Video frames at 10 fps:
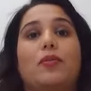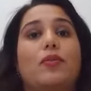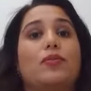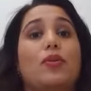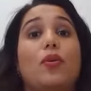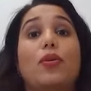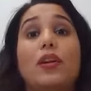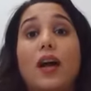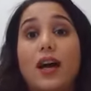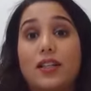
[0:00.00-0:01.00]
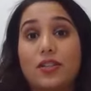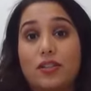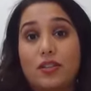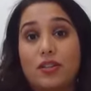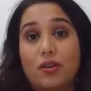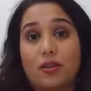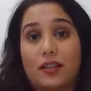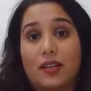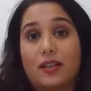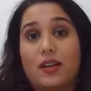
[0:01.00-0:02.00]
whose oral hygiene is not
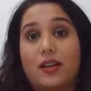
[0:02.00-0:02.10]
that